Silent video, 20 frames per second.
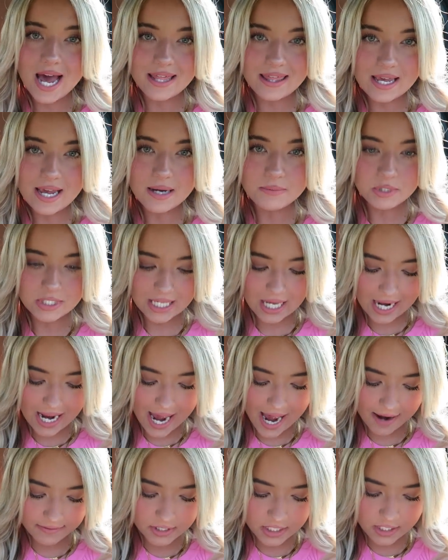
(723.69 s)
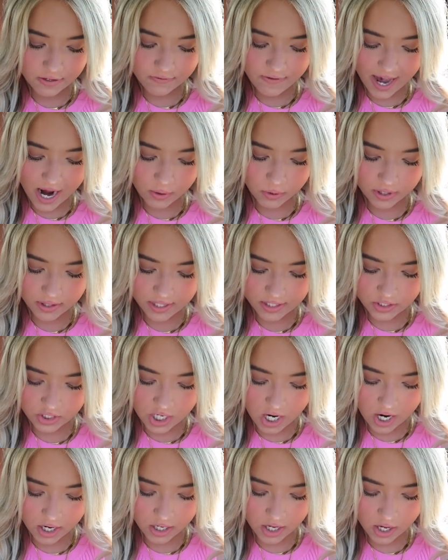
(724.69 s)
I think I'm just gonna have to devour this
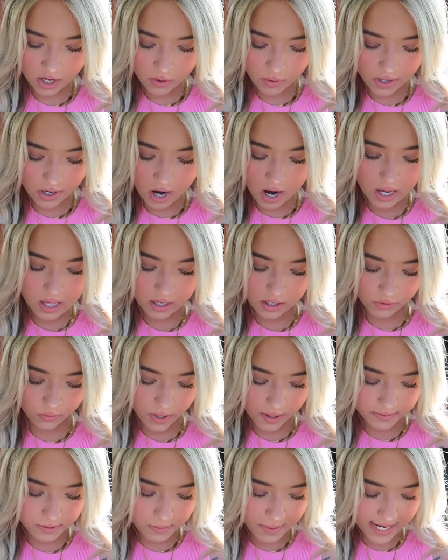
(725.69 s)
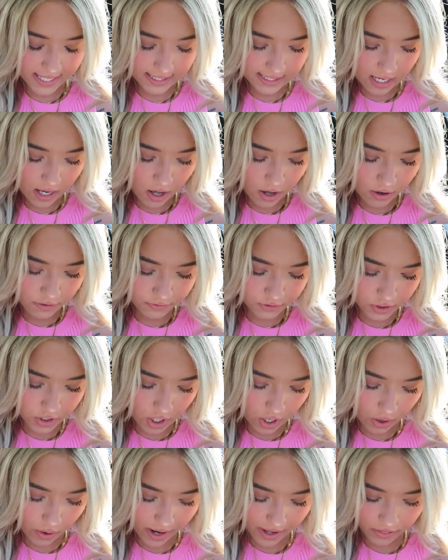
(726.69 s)
taco and not interrupt myself.
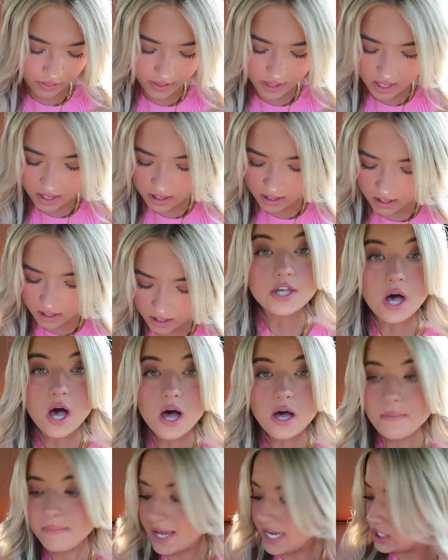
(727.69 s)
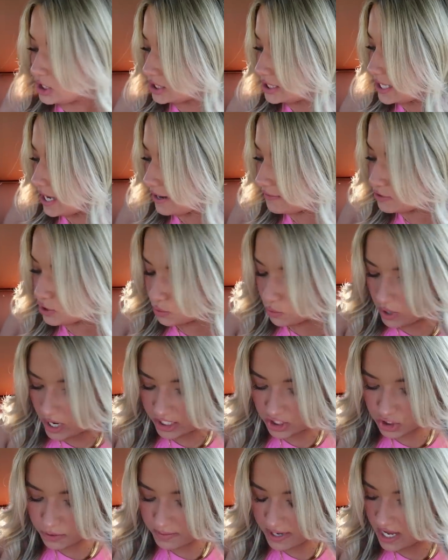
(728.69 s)
So I think y'all may just have to
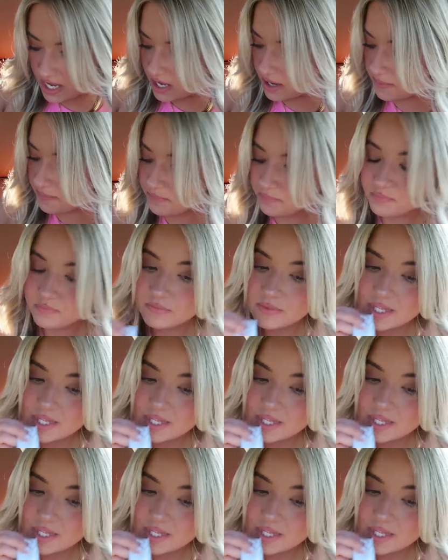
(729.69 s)
watch me